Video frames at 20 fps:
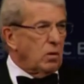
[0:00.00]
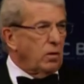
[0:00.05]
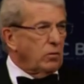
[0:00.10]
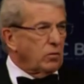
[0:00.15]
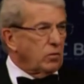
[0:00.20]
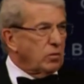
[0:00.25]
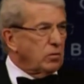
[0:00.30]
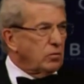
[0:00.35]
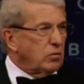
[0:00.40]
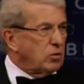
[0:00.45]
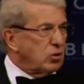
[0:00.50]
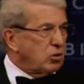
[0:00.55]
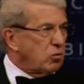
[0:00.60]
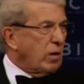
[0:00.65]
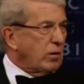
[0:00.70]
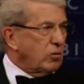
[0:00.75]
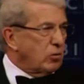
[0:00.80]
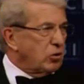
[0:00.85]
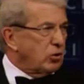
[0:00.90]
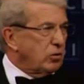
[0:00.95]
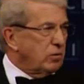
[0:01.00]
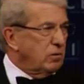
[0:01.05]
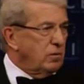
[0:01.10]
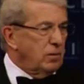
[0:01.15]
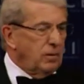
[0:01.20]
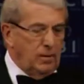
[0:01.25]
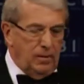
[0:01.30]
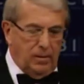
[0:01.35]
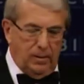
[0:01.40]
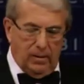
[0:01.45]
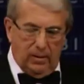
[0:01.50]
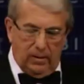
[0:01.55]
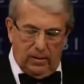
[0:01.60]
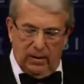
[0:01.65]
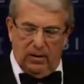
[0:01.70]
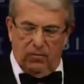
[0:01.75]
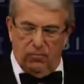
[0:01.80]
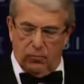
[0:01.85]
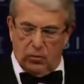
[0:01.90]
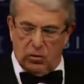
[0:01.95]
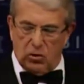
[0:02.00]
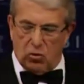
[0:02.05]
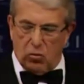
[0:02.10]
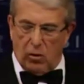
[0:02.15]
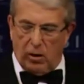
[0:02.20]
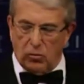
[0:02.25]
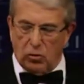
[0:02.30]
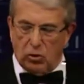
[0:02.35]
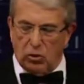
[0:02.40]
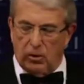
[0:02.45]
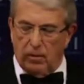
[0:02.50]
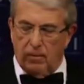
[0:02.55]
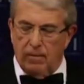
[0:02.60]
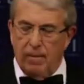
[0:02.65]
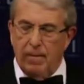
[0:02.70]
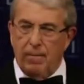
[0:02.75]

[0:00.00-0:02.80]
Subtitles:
on construction and infrastructure,